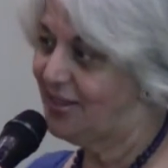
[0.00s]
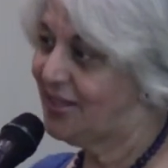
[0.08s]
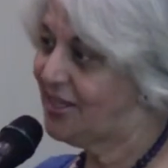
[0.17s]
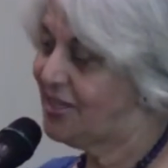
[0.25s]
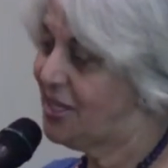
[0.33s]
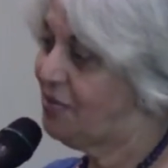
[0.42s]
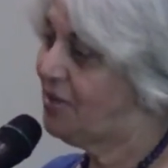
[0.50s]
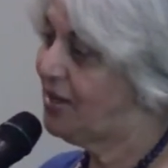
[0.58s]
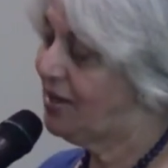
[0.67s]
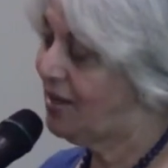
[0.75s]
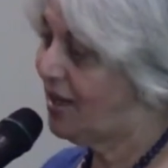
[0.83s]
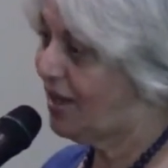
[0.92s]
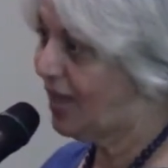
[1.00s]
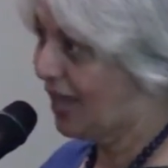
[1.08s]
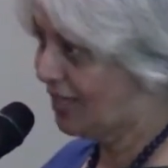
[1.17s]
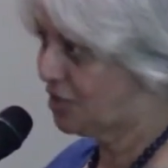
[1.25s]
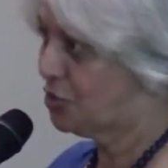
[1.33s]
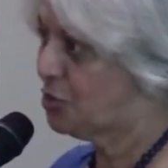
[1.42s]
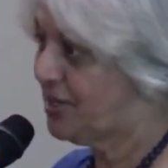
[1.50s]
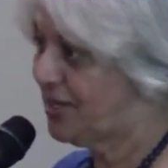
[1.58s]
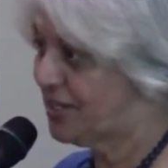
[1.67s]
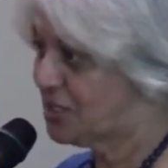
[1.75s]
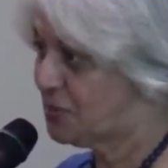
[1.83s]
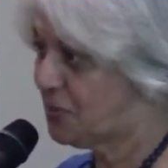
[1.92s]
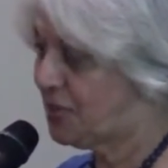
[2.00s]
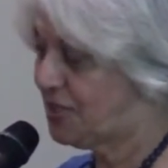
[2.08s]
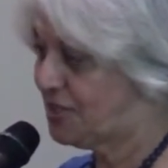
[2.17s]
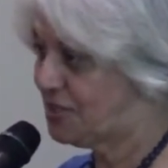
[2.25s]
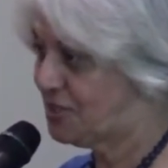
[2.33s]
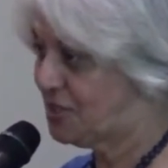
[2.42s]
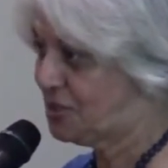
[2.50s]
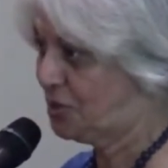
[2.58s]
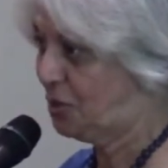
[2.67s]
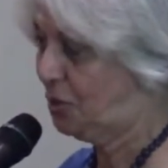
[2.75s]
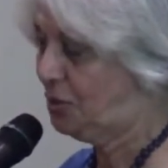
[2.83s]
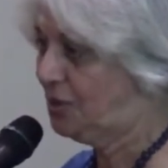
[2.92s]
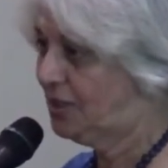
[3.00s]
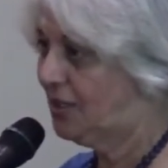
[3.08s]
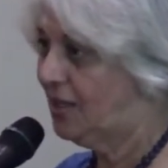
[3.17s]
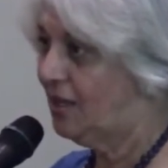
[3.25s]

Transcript: that they will actually experience this growth,